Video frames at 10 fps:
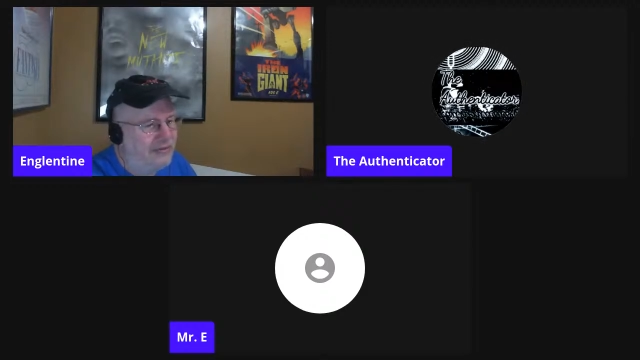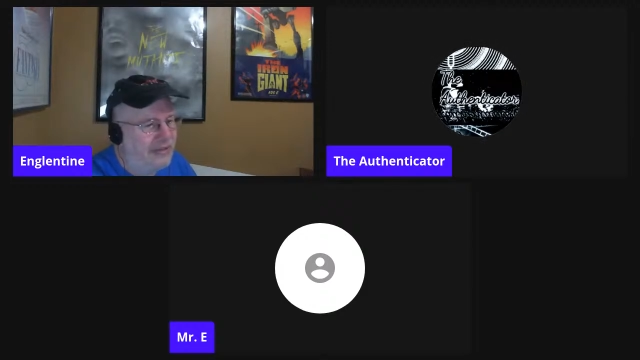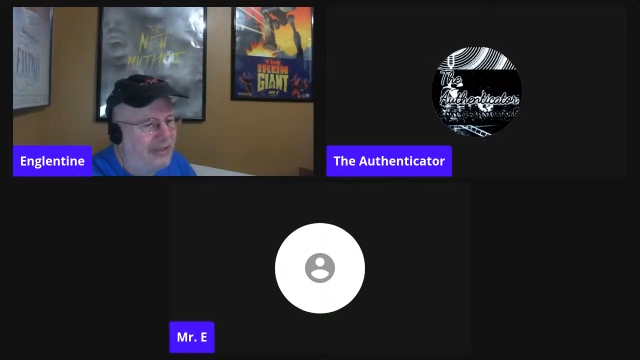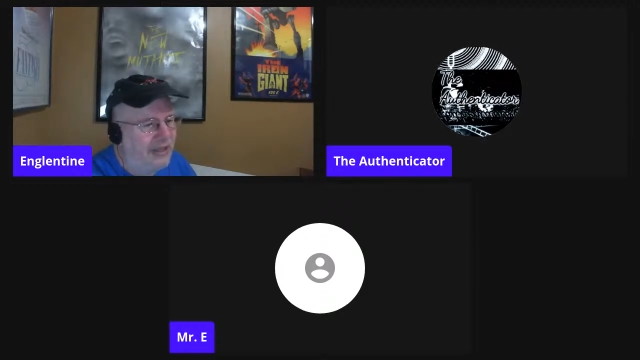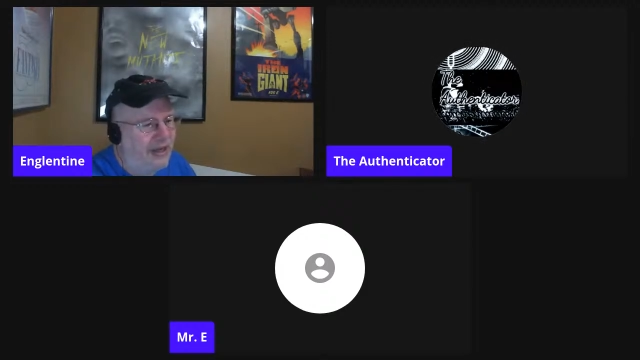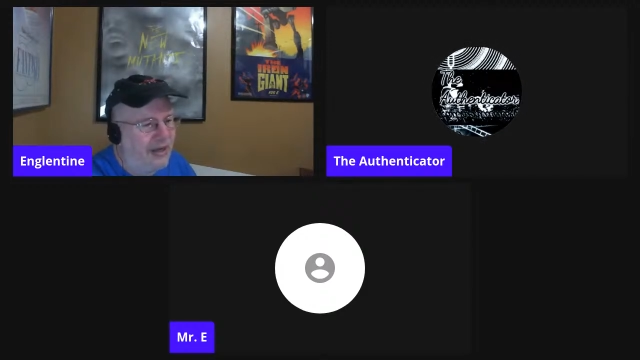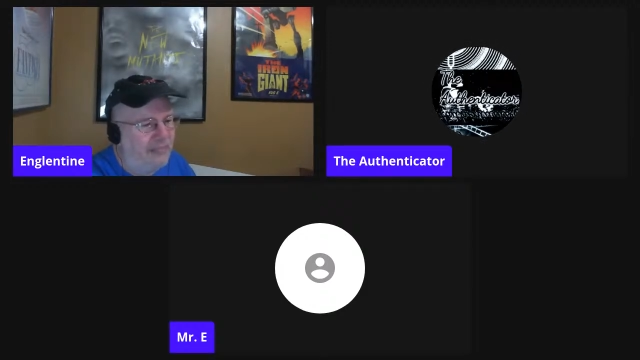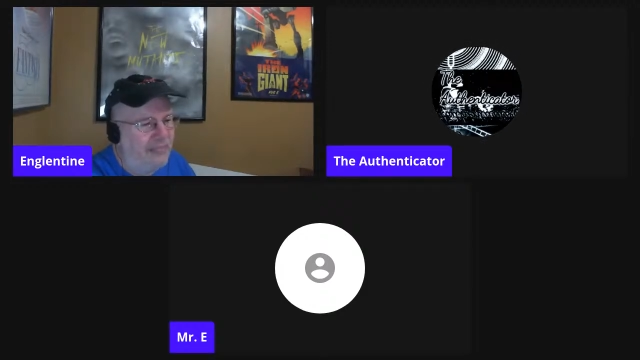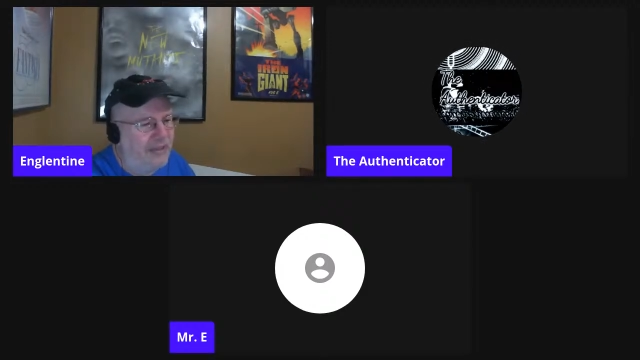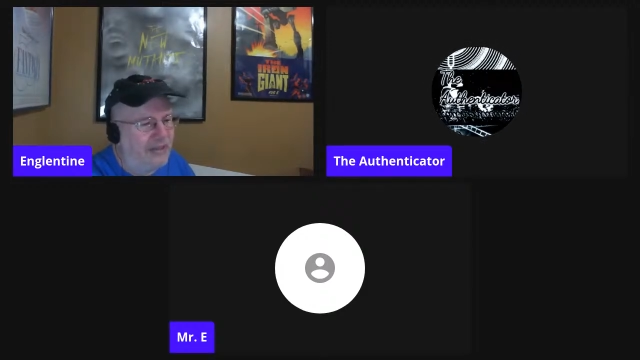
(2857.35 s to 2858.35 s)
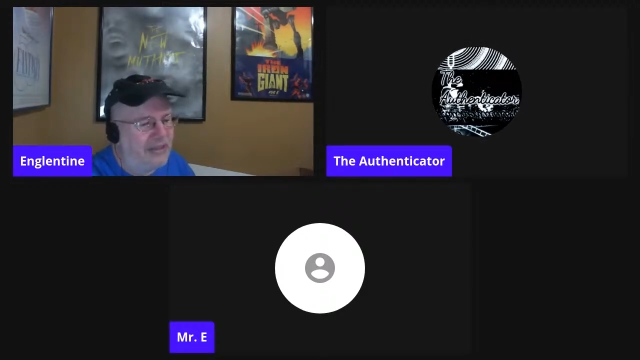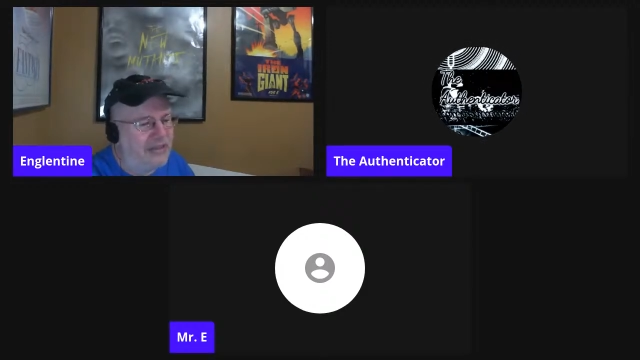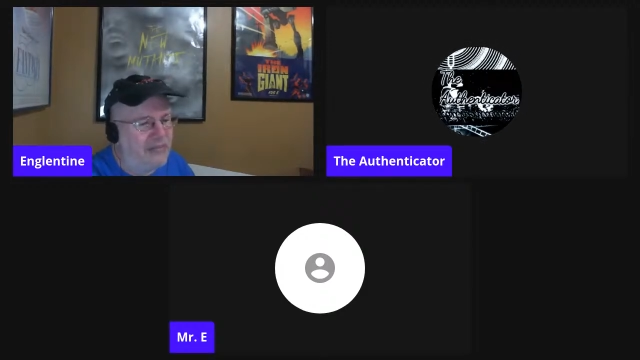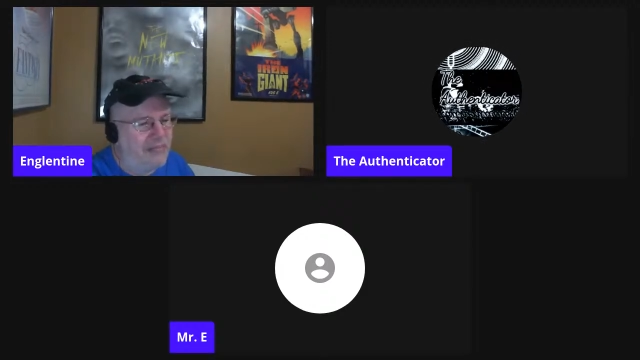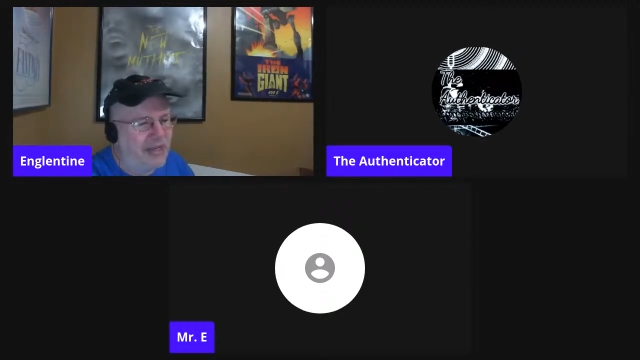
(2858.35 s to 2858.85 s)

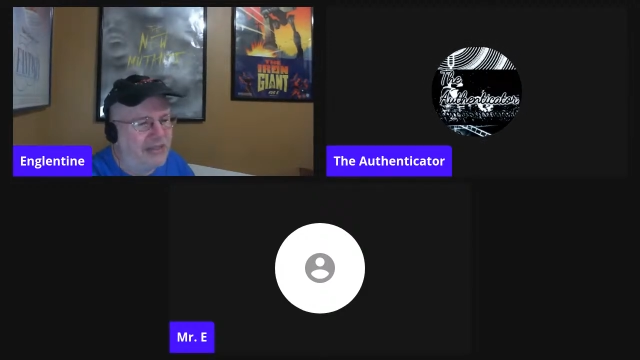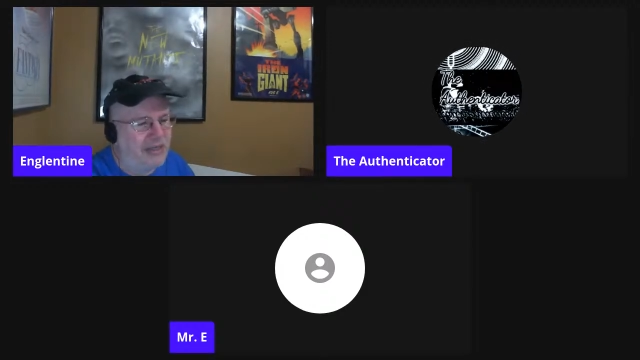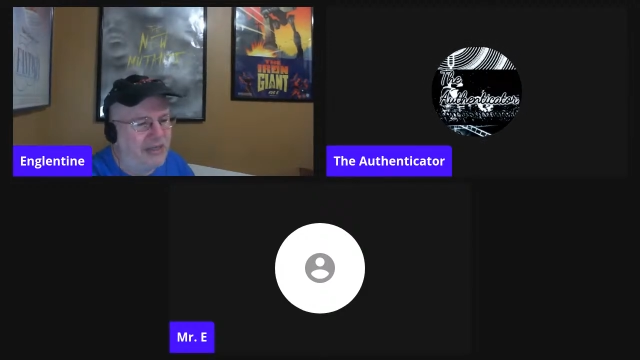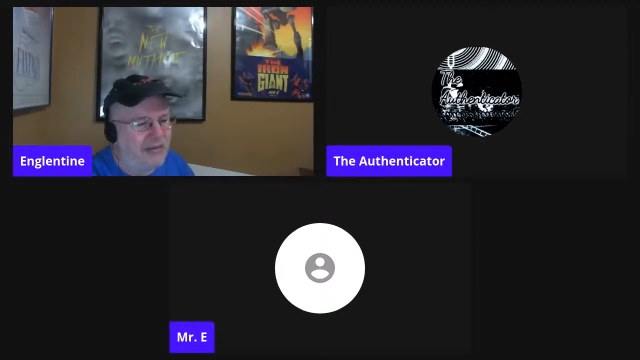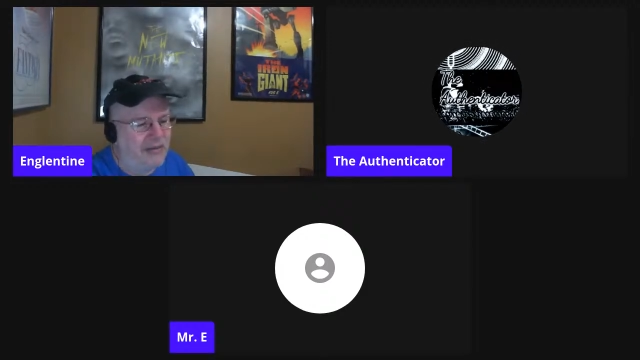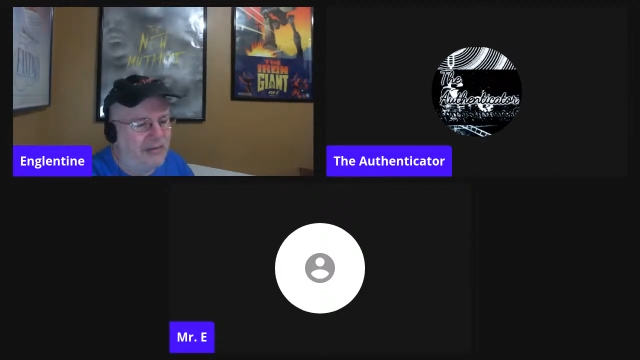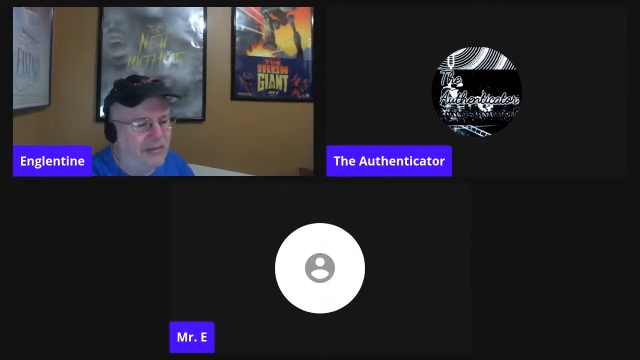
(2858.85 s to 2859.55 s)
It's amazing.